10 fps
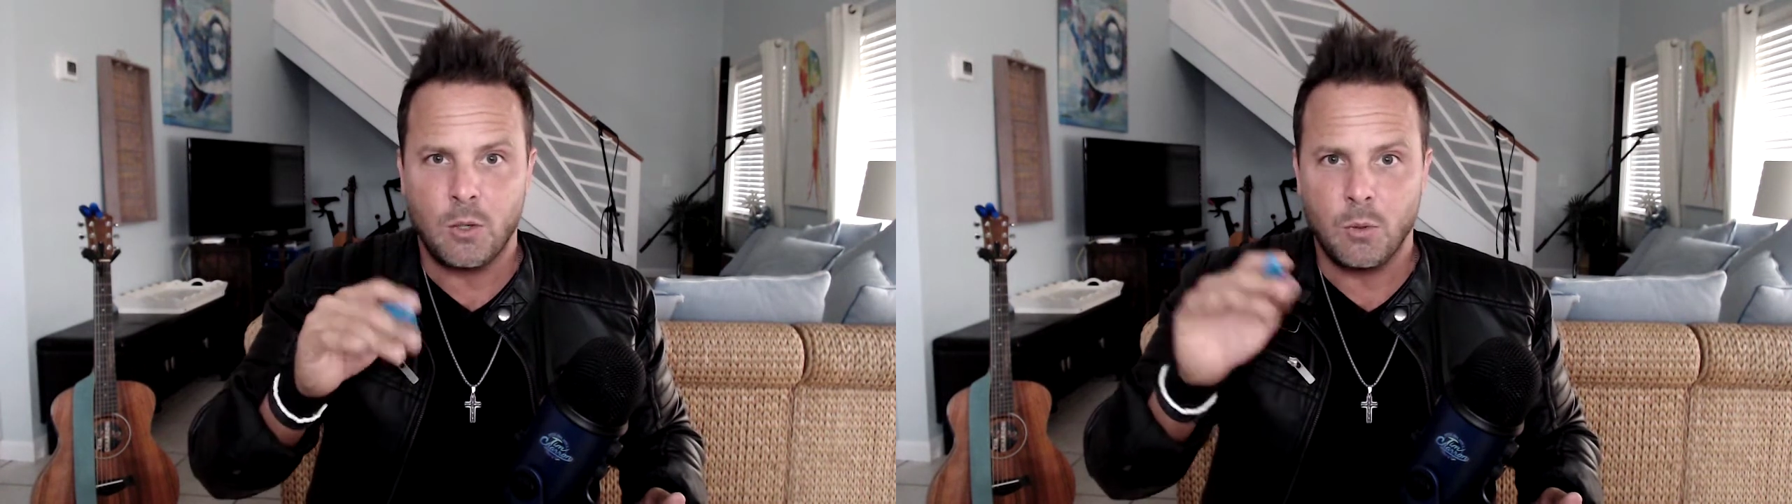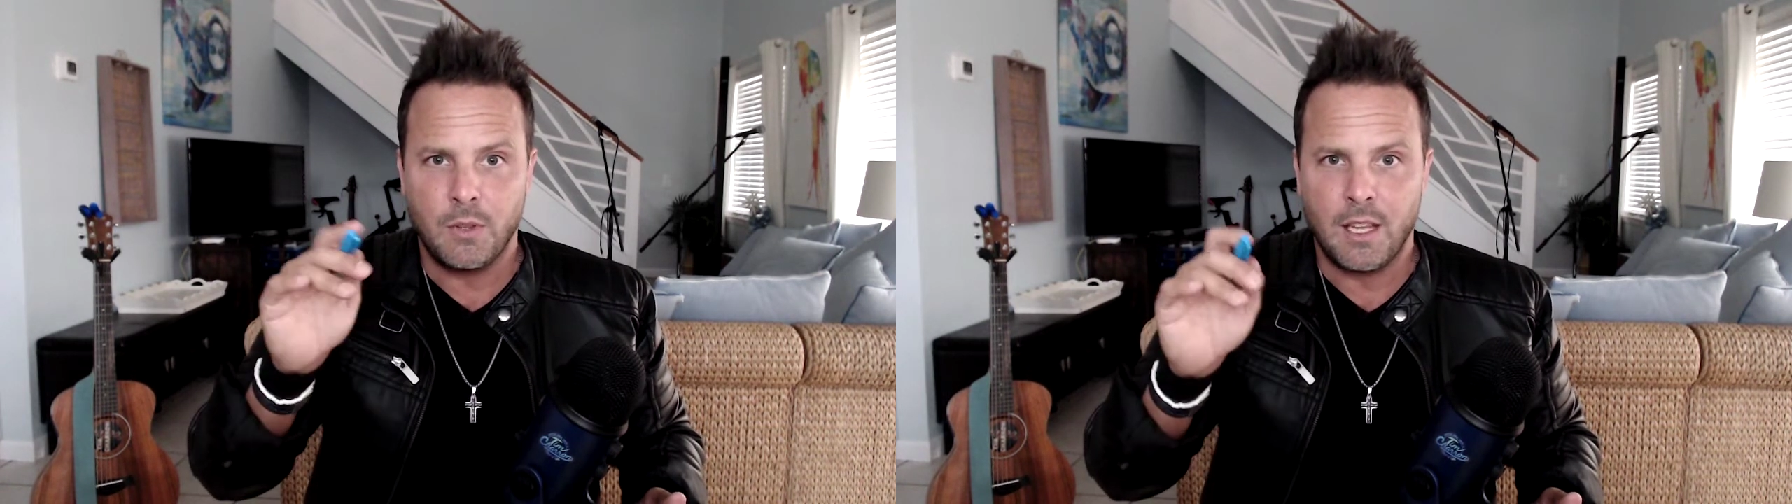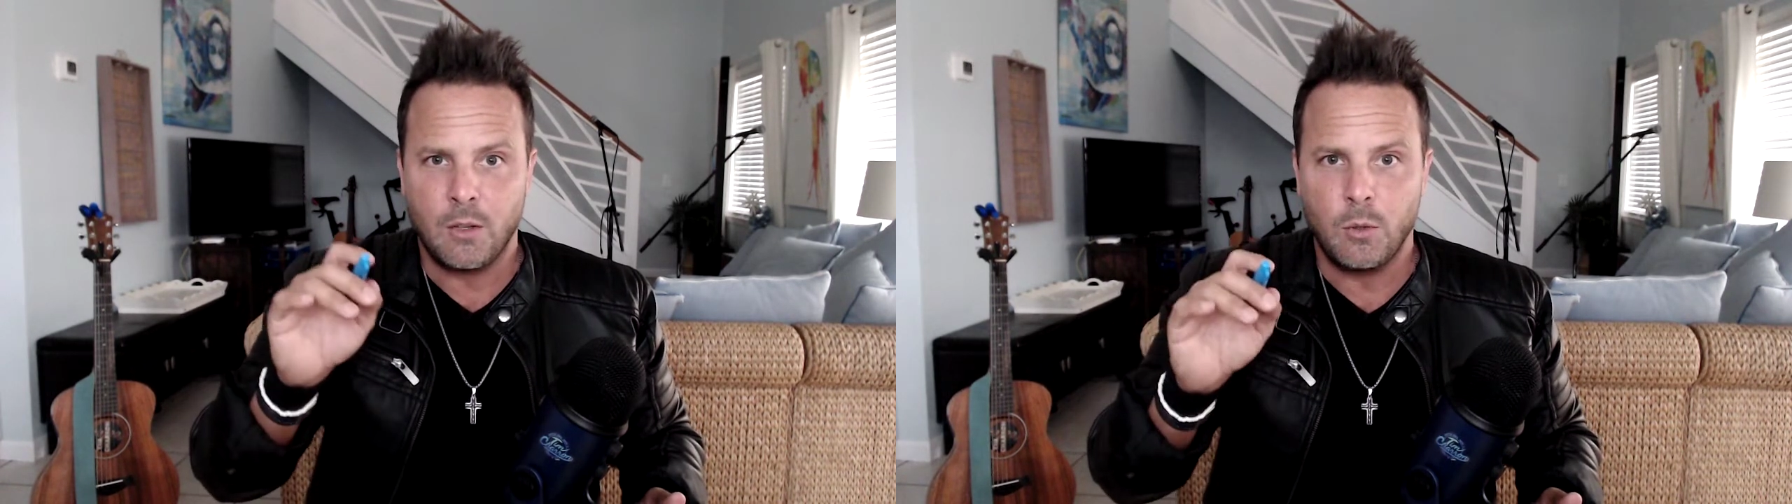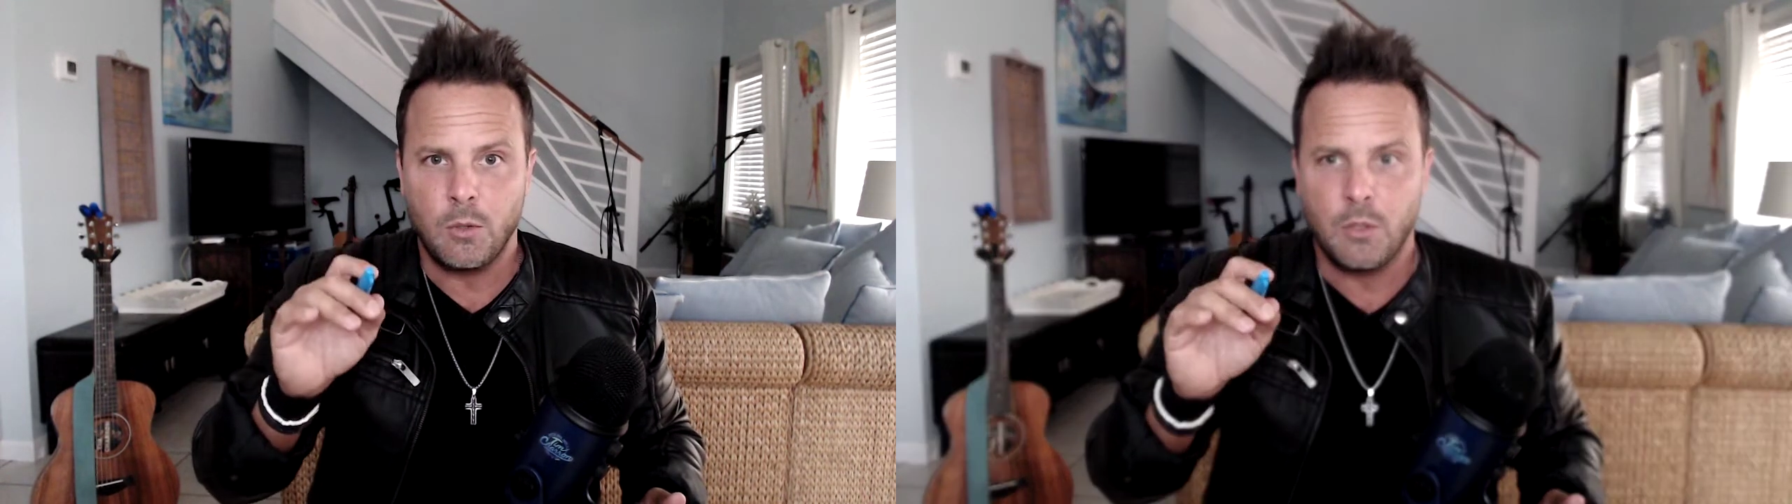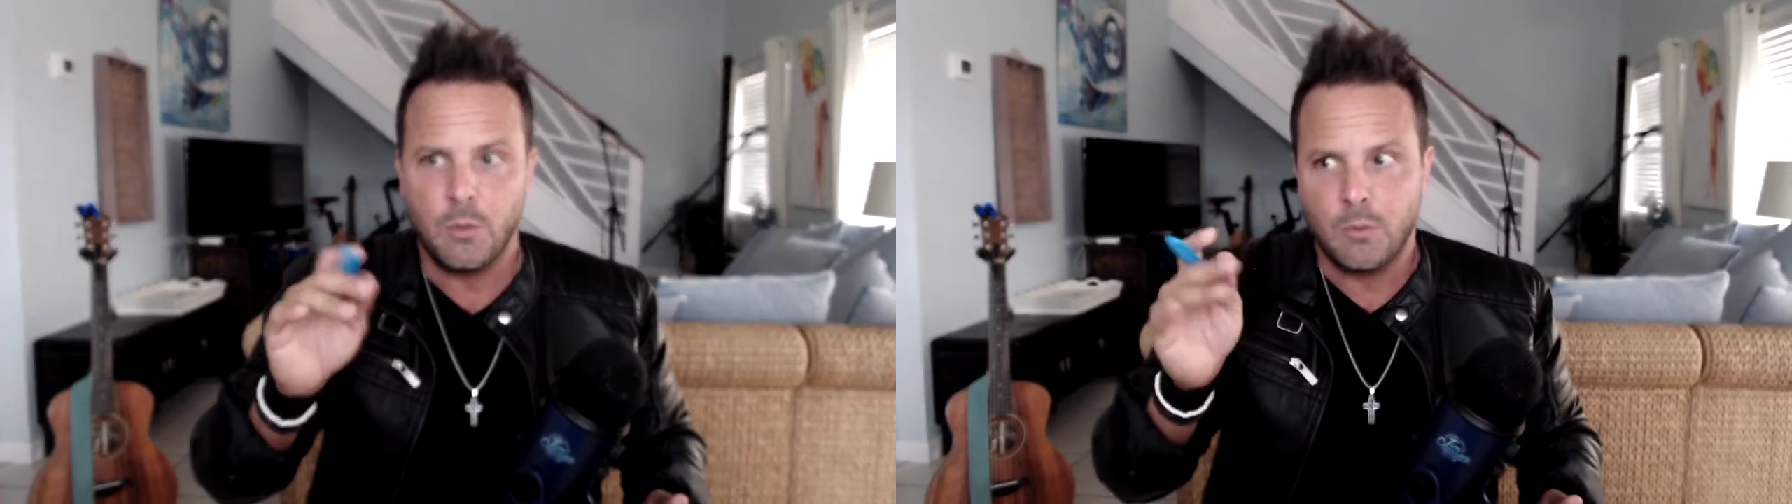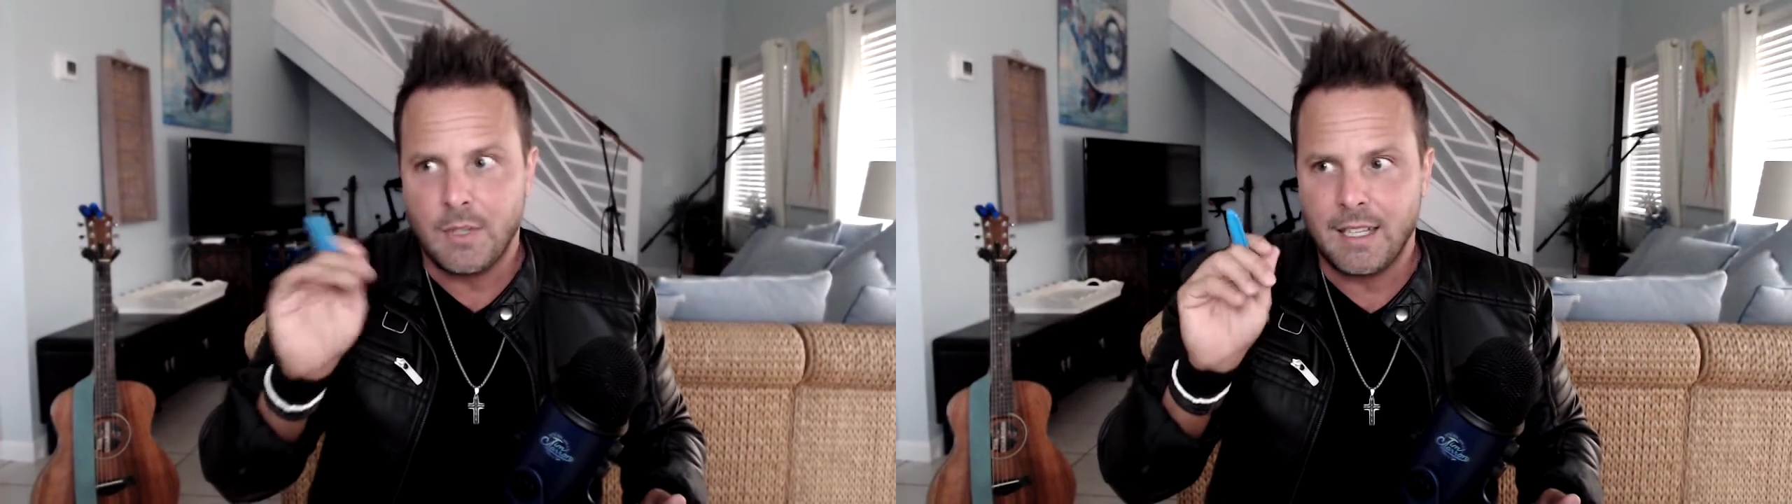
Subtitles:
who you